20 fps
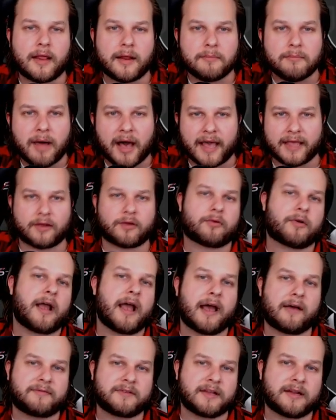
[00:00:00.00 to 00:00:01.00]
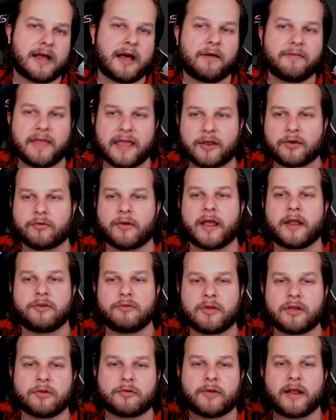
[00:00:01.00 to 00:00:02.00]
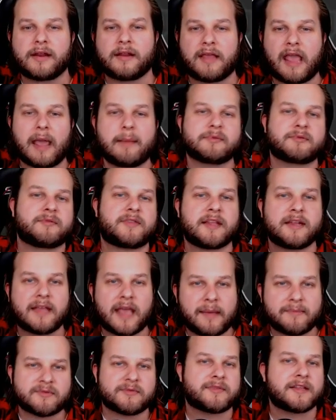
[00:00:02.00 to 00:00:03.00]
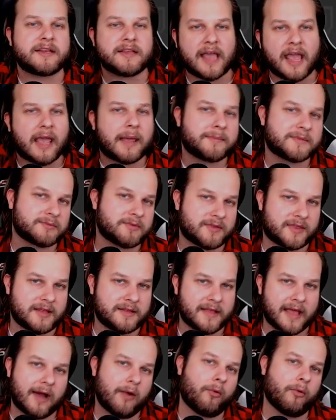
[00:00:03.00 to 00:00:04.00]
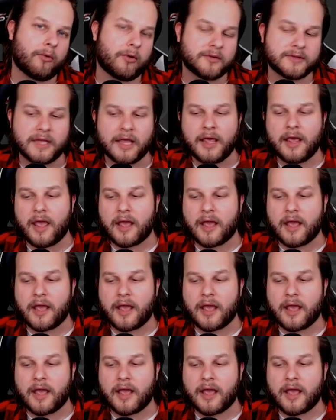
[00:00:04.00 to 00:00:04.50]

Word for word: in, Minecraft and how they create, you can create games within games within games within that world.